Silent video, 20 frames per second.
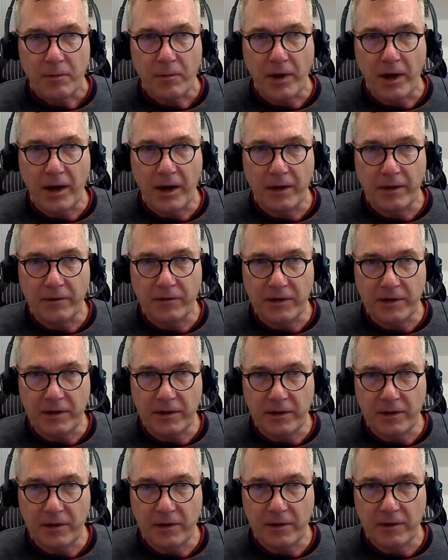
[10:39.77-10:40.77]
by
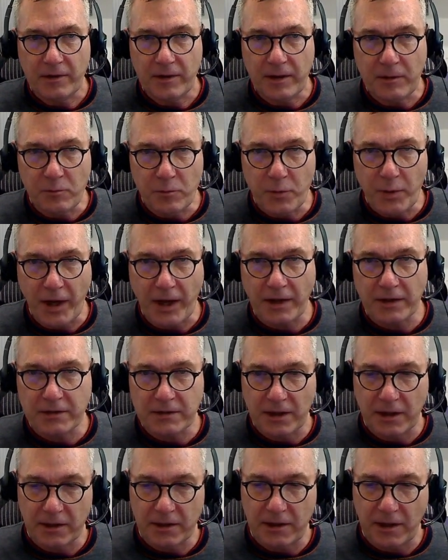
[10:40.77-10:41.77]
the impact
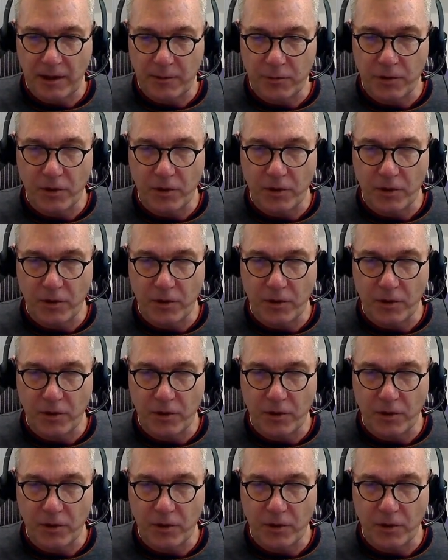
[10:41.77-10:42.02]
a care